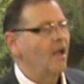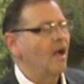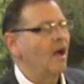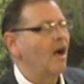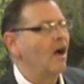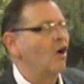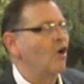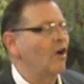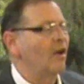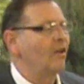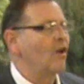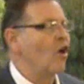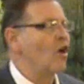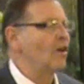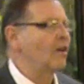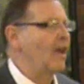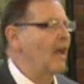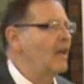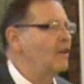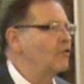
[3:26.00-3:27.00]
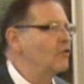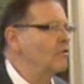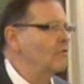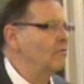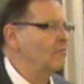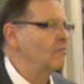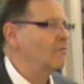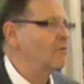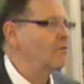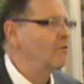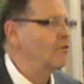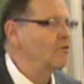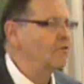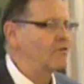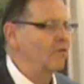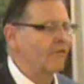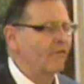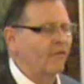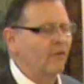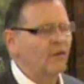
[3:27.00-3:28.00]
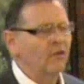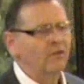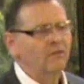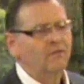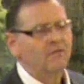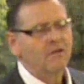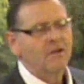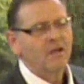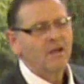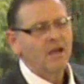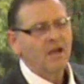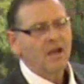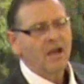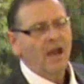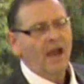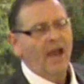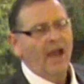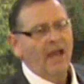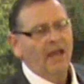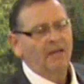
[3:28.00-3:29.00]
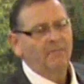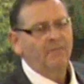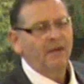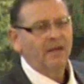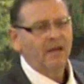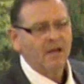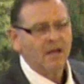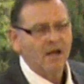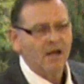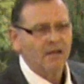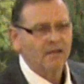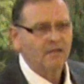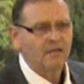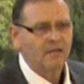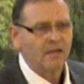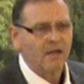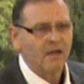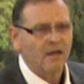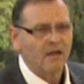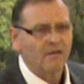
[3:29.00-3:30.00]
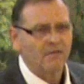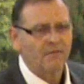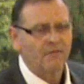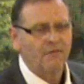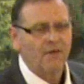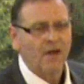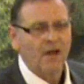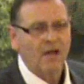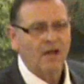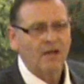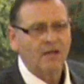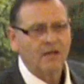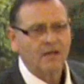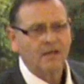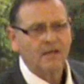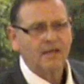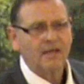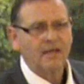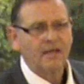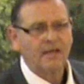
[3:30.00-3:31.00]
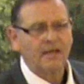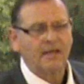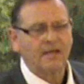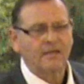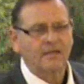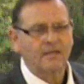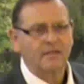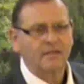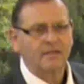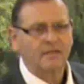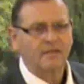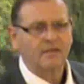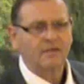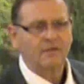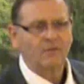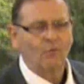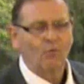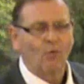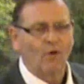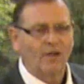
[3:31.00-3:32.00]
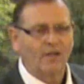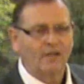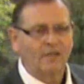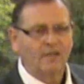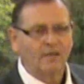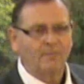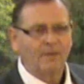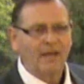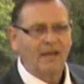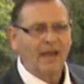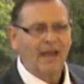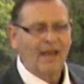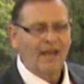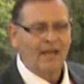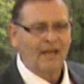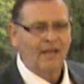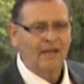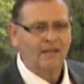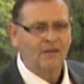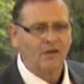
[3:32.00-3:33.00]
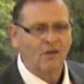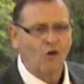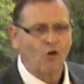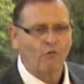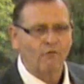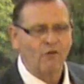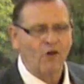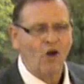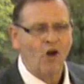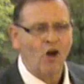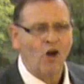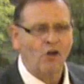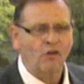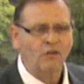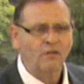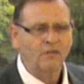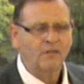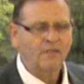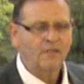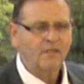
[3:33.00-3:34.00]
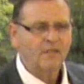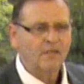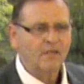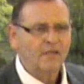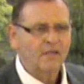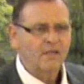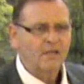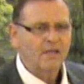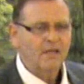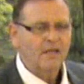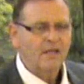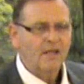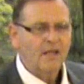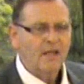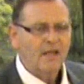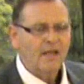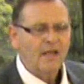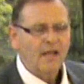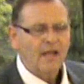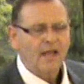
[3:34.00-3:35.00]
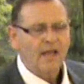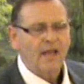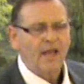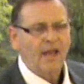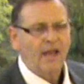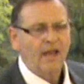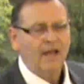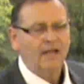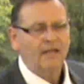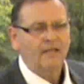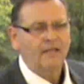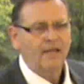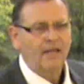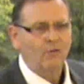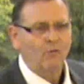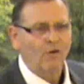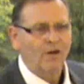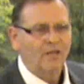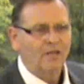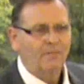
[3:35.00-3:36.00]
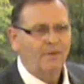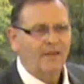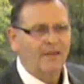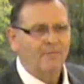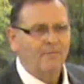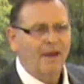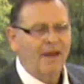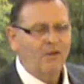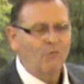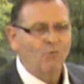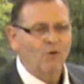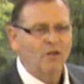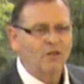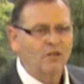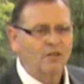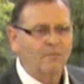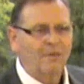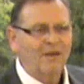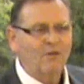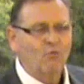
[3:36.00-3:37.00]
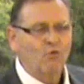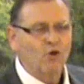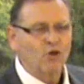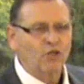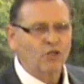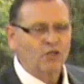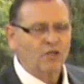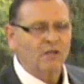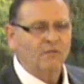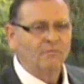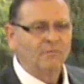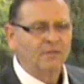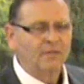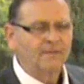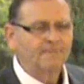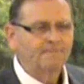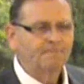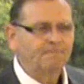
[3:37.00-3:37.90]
or an archangel, Lucifer, and because of uh, his wanting to be head over all, and he wanted to be the main one to be worshipped,